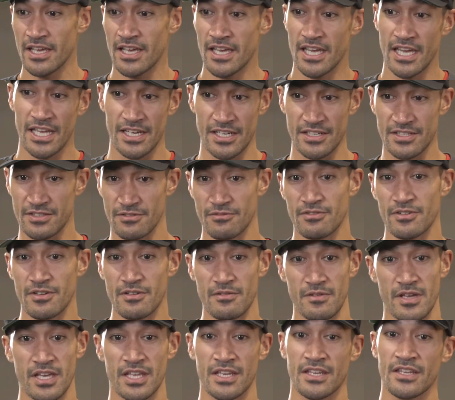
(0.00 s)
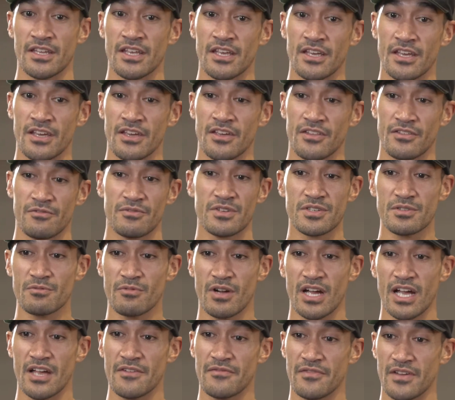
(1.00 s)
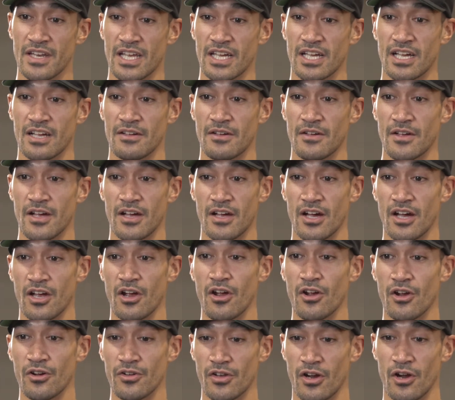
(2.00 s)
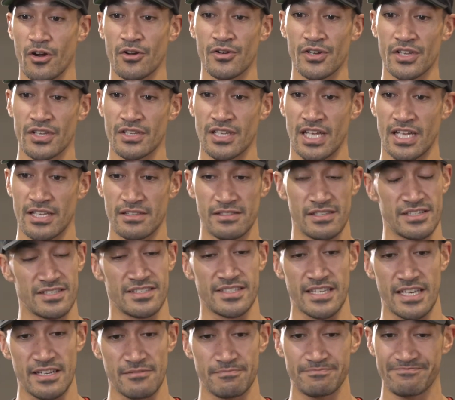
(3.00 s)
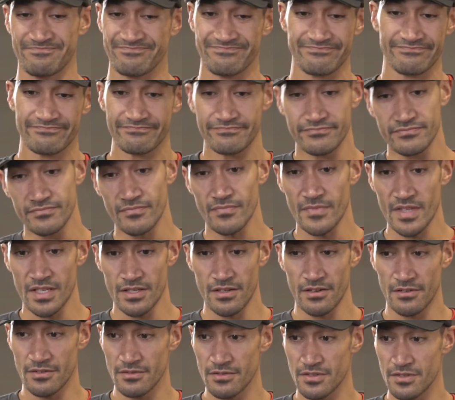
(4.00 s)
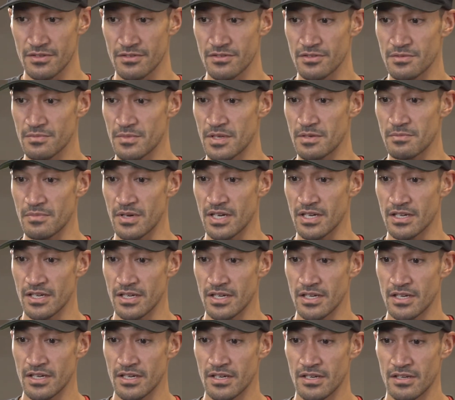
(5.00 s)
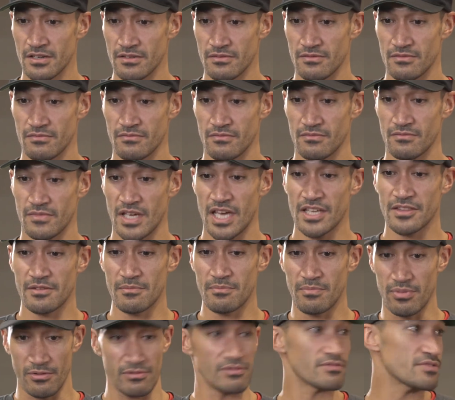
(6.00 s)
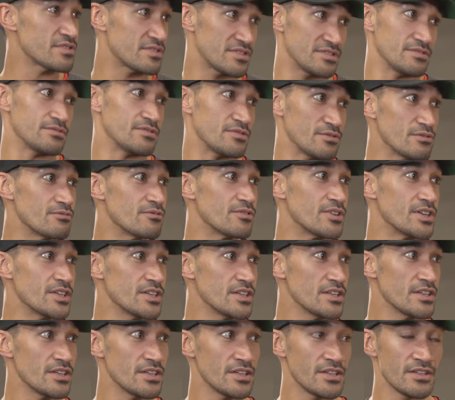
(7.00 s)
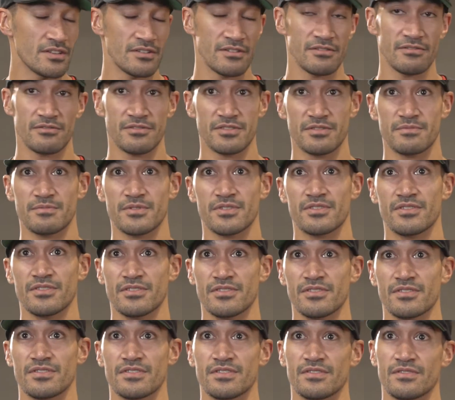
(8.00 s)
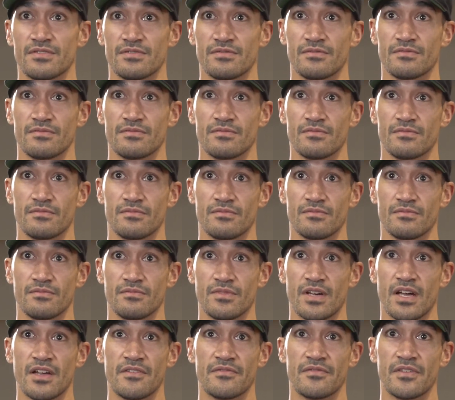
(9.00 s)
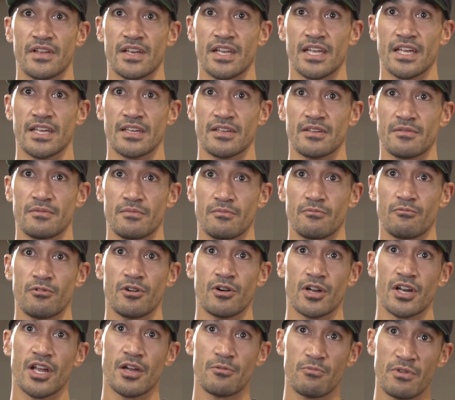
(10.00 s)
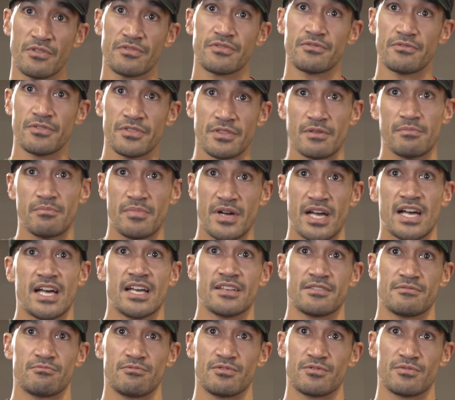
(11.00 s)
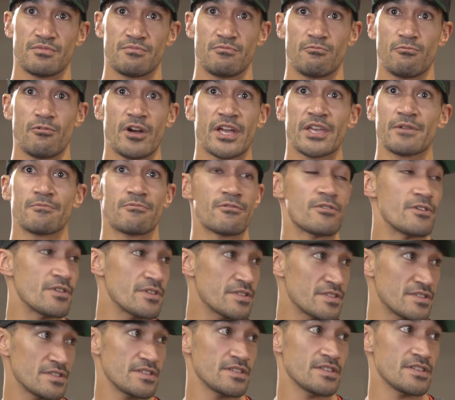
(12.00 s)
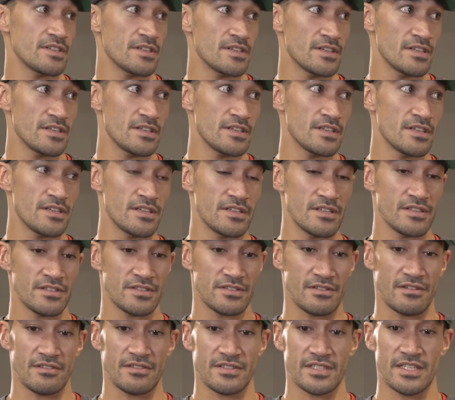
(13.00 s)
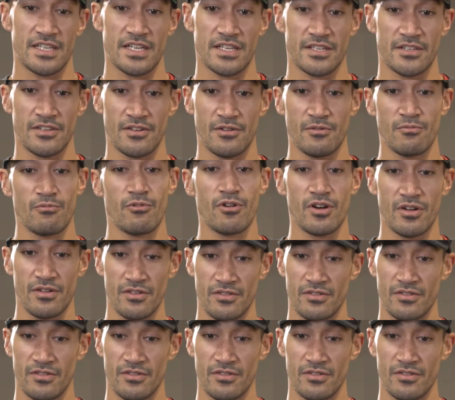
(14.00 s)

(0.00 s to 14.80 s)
and he's doing it. And the reason why I feel like I only, like, let's say, you know, excuse me, but had the balls to do it was because I felt like what I went through in the past was way worse. So I was like, what?